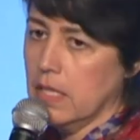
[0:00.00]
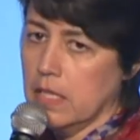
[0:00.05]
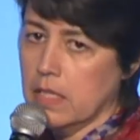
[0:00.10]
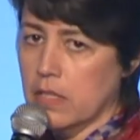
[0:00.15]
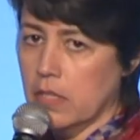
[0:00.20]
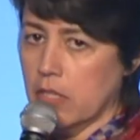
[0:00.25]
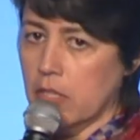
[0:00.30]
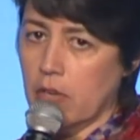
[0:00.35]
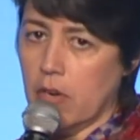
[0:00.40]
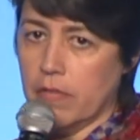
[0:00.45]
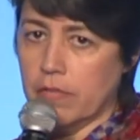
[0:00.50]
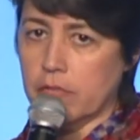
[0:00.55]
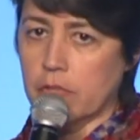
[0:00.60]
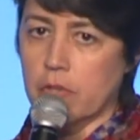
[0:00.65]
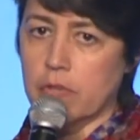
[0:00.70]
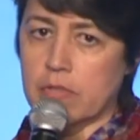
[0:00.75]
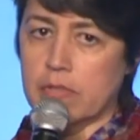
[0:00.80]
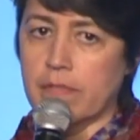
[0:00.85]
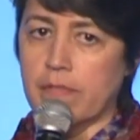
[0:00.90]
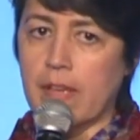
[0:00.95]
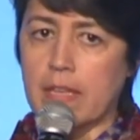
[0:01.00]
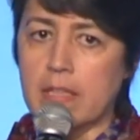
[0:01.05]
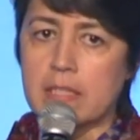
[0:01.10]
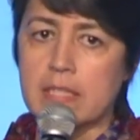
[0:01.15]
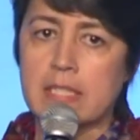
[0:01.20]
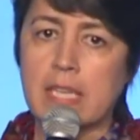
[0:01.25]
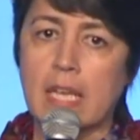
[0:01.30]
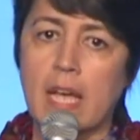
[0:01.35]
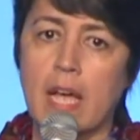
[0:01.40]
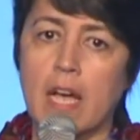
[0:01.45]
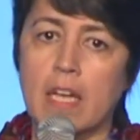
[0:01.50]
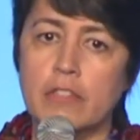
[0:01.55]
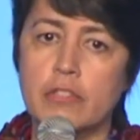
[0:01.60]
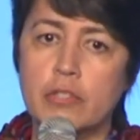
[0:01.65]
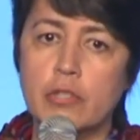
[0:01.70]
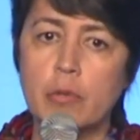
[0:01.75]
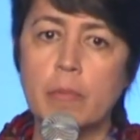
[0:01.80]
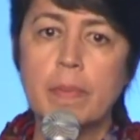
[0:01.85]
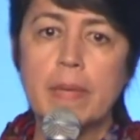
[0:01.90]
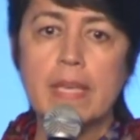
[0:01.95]
either of those events
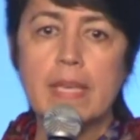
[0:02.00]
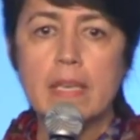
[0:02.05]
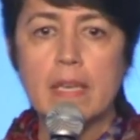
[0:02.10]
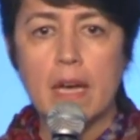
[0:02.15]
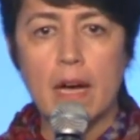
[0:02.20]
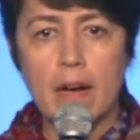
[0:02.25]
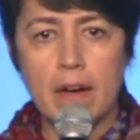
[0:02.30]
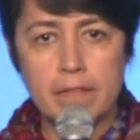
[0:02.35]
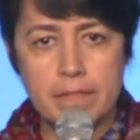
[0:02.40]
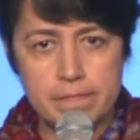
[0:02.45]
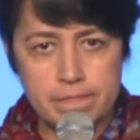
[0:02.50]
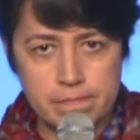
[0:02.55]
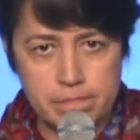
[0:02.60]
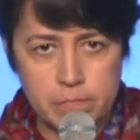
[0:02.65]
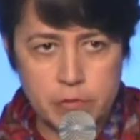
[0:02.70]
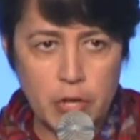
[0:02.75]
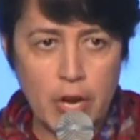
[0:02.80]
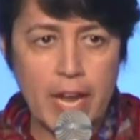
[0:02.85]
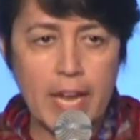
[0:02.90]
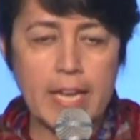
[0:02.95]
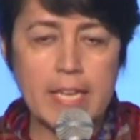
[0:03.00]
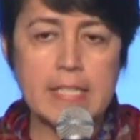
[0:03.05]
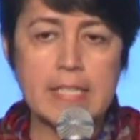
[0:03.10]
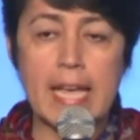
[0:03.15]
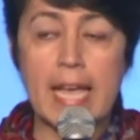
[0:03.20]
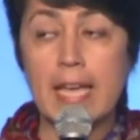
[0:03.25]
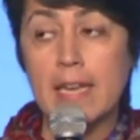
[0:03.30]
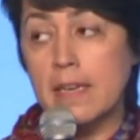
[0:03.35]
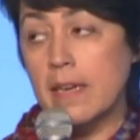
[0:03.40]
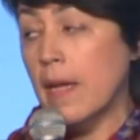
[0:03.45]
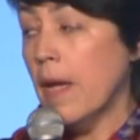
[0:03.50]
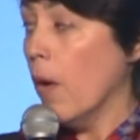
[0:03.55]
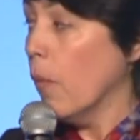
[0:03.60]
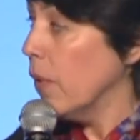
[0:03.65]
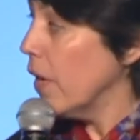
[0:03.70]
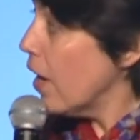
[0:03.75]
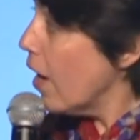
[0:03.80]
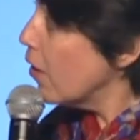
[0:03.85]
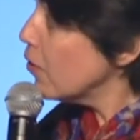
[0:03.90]
to be trained. And we are